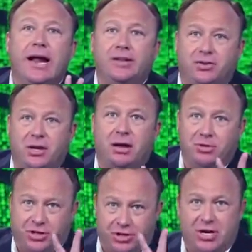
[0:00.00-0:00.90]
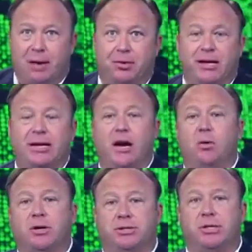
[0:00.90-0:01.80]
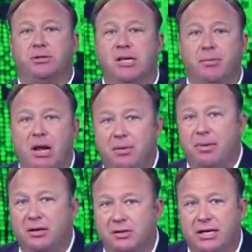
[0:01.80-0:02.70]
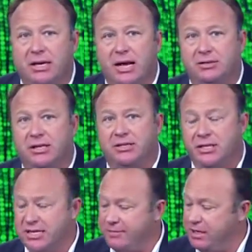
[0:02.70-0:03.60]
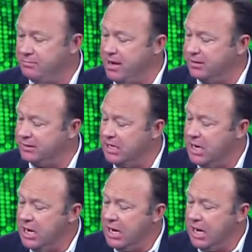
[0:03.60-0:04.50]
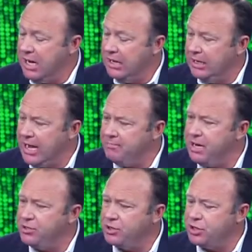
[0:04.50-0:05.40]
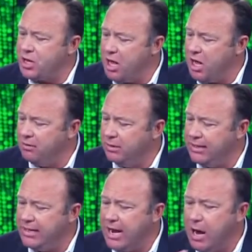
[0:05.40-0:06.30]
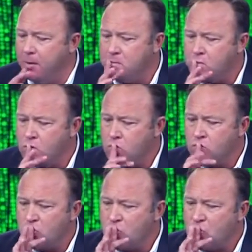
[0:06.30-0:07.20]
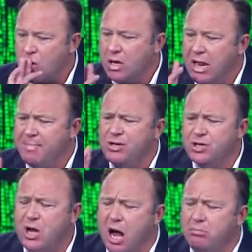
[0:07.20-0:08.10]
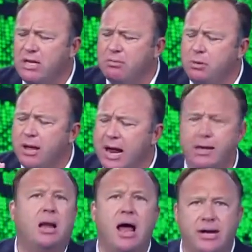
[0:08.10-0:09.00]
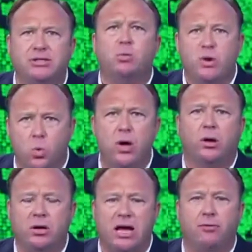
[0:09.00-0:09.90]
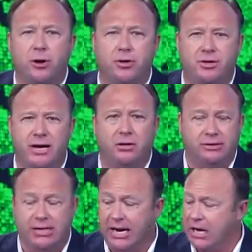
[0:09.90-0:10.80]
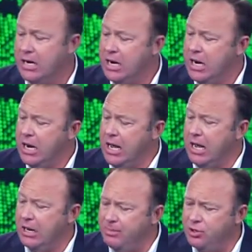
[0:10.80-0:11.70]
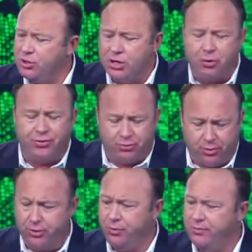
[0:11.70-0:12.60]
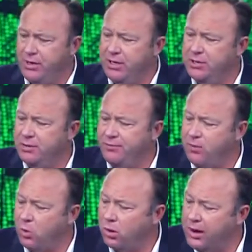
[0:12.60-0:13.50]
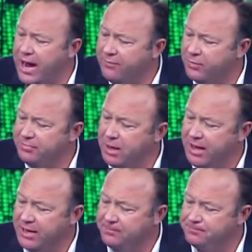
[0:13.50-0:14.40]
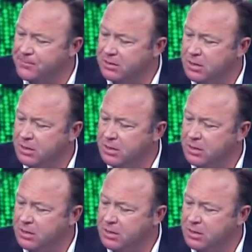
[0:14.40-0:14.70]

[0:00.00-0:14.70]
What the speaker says: And so I'm just going to stop right there. Roger Stone's coming up in about, again, 16, 17 minutes. Let me just calmly give you the headlines that we will cover in detail today. Let me just go through these for everybody.